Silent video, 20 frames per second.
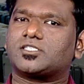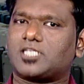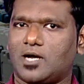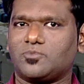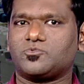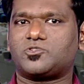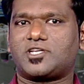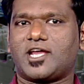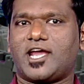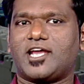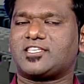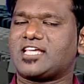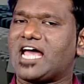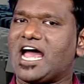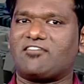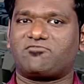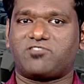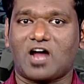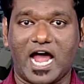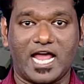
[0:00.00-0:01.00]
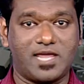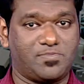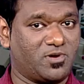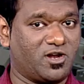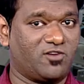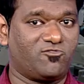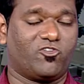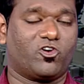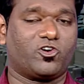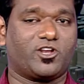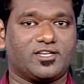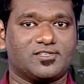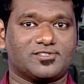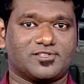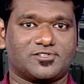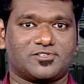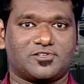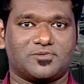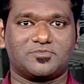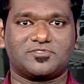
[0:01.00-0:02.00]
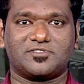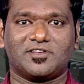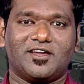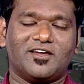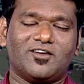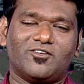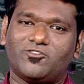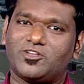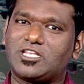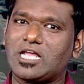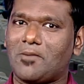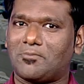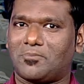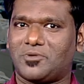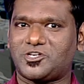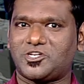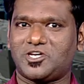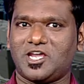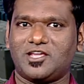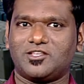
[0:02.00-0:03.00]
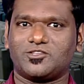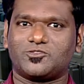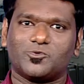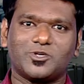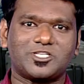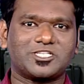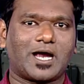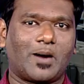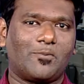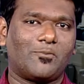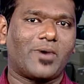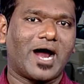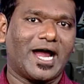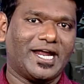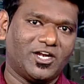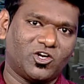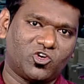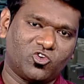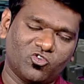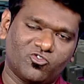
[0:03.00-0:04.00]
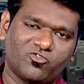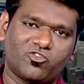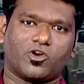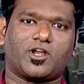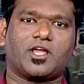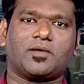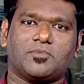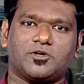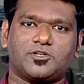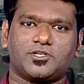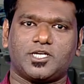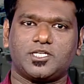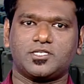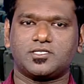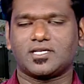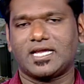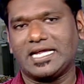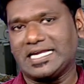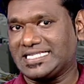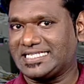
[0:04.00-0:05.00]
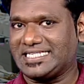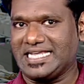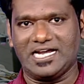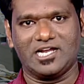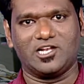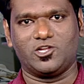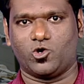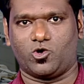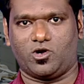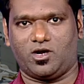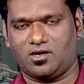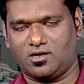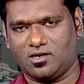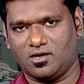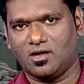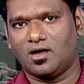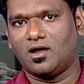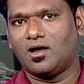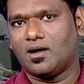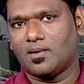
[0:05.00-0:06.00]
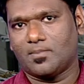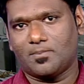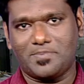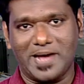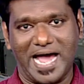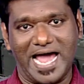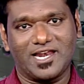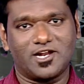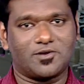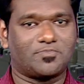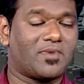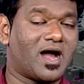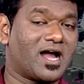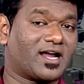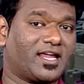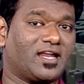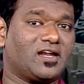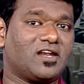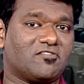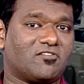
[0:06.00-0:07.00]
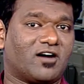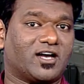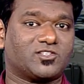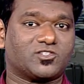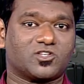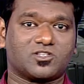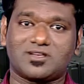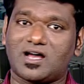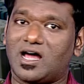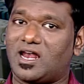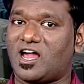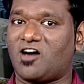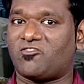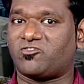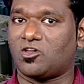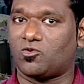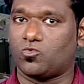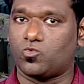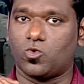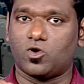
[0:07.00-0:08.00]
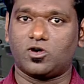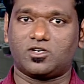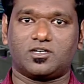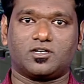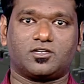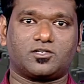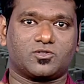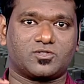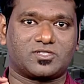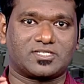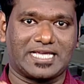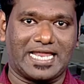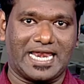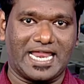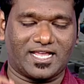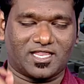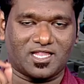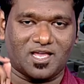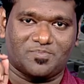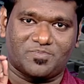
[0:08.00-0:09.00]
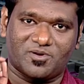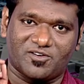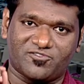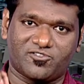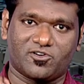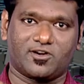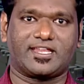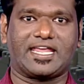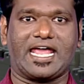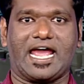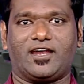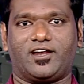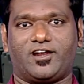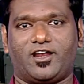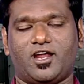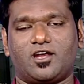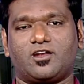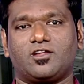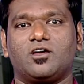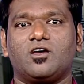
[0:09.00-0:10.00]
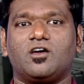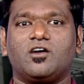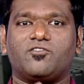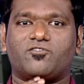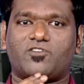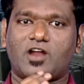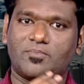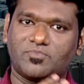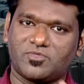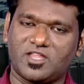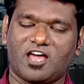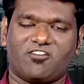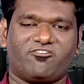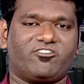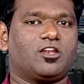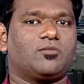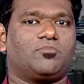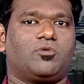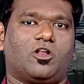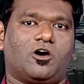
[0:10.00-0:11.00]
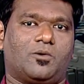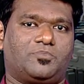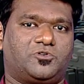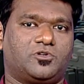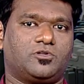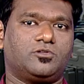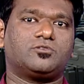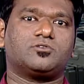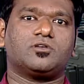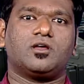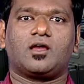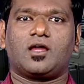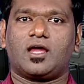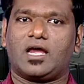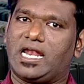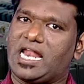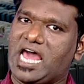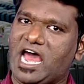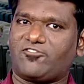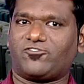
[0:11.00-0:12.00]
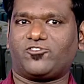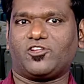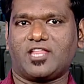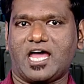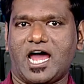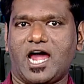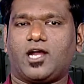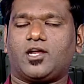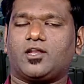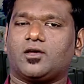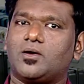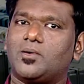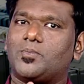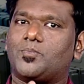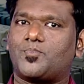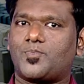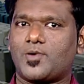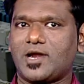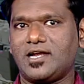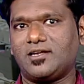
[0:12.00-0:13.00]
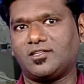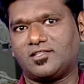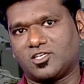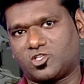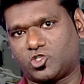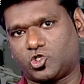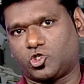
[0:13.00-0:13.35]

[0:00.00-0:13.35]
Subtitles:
Some states have hybrid voting systems which are machines which combine two voting machines in a single unit. Ballot marking devices allow the voter to select their preferred candidate from the available options and after that print